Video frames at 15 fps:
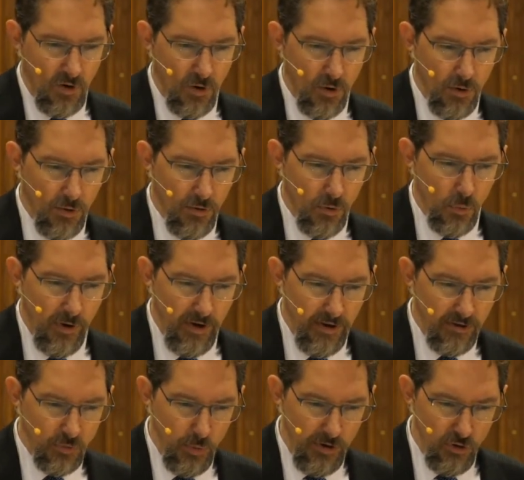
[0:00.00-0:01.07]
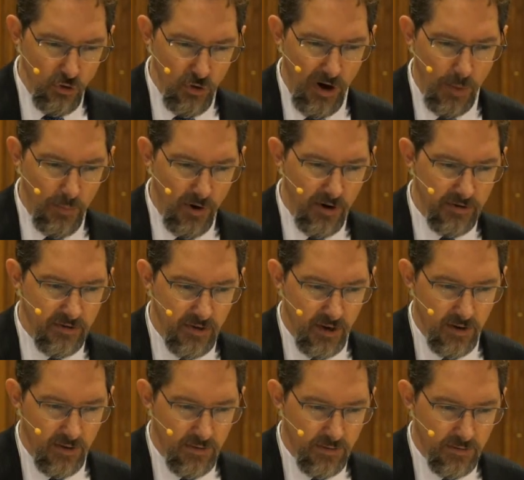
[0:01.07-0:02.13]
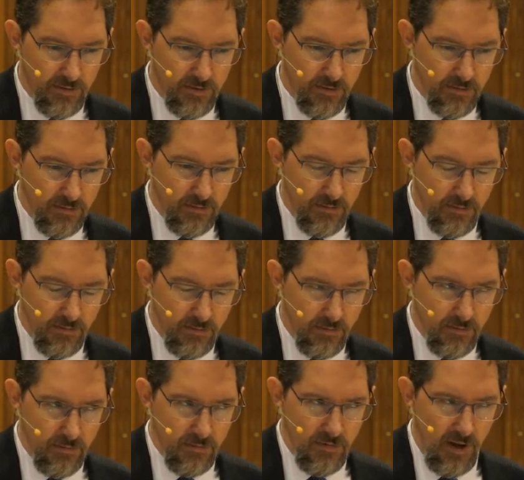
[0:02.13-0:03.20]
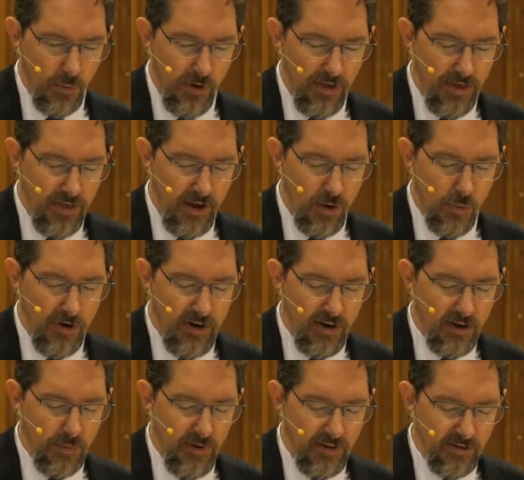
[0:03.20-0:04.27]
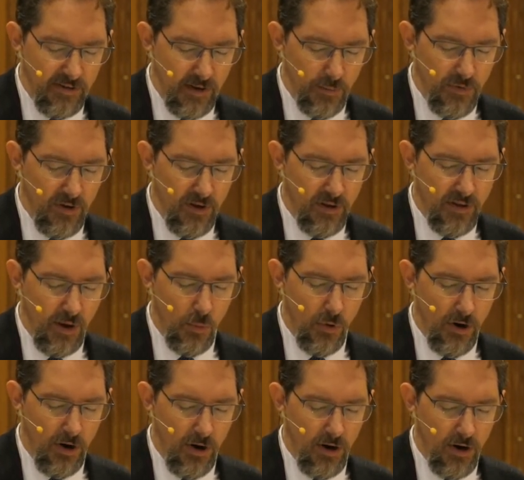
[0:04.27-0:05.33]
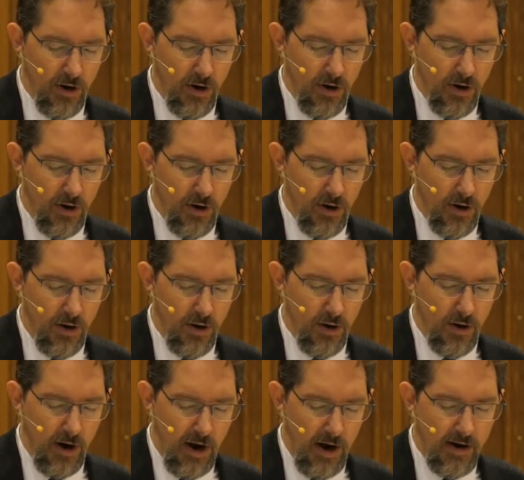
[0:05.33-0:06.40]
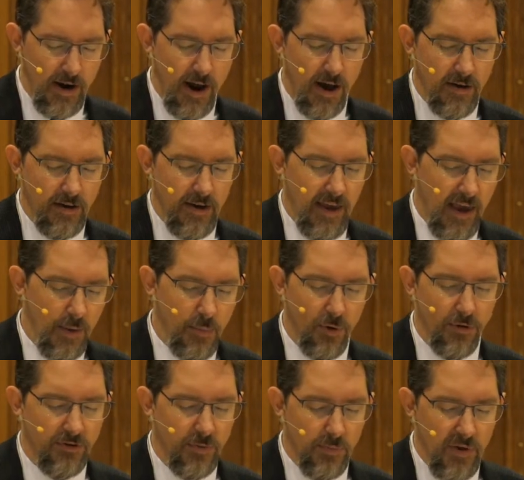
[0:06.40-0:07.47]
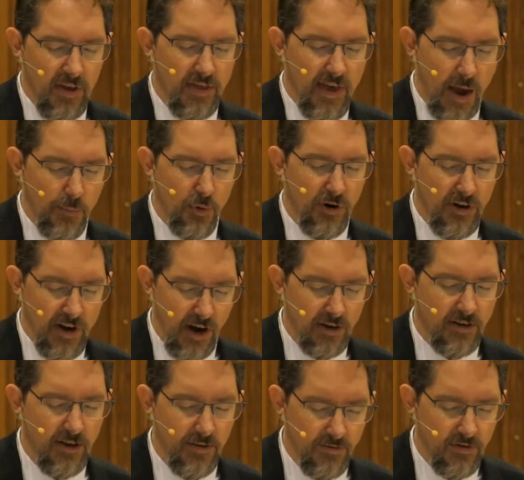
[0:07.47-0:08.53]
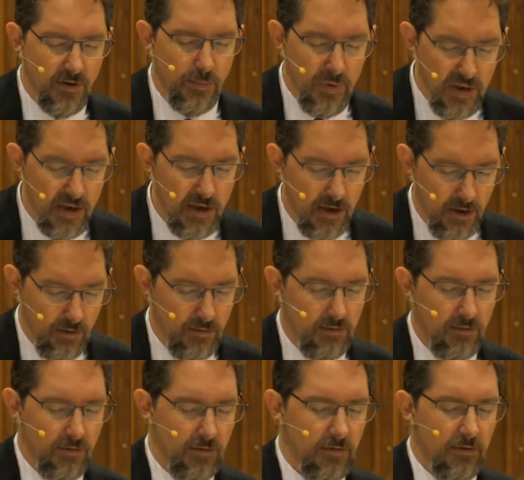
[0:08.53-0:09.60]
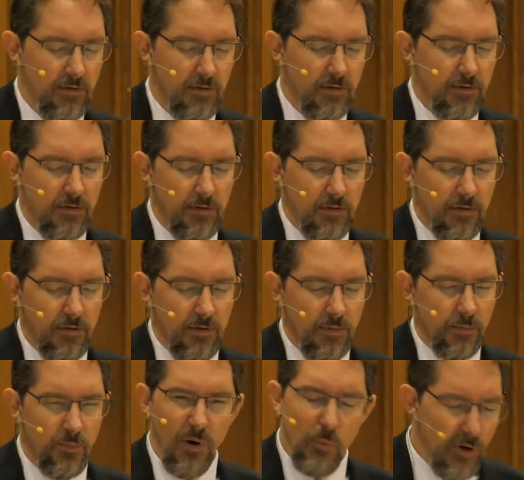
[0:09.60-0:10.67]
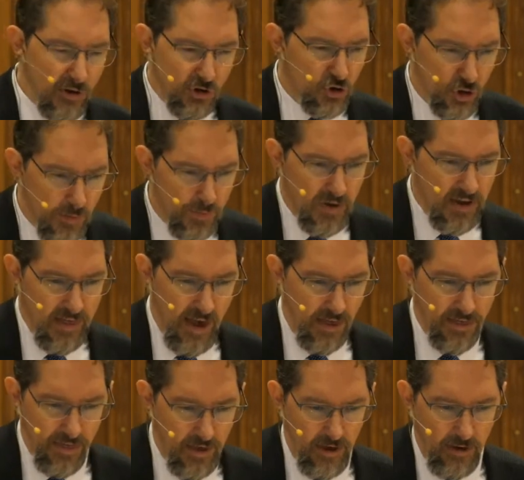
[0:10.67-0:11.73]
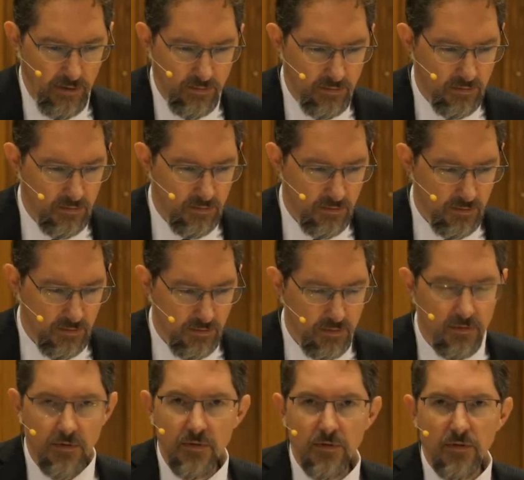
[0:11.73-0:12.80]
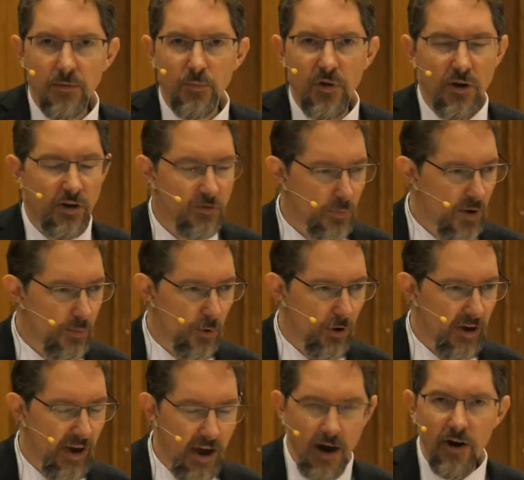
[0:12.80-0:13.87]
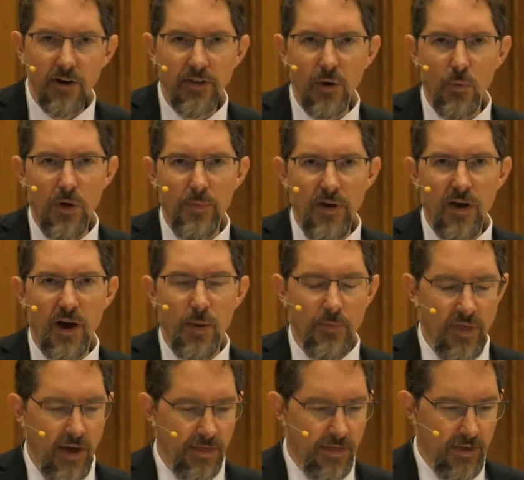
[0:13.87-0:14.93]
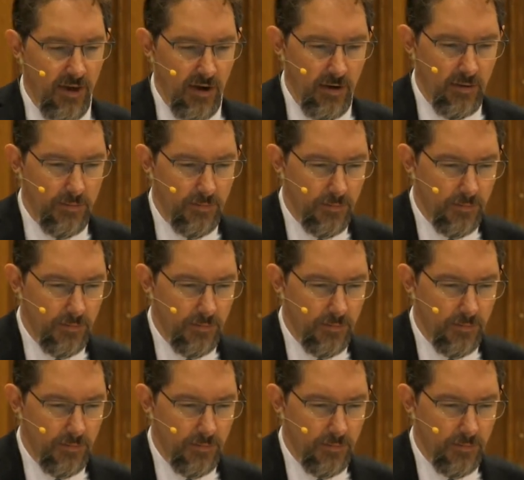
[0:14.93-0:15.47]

All the ways we trap ourselves, that we think we need to be something that we're not able to be that productive to be. But we should be that thing because people care that we become that thing.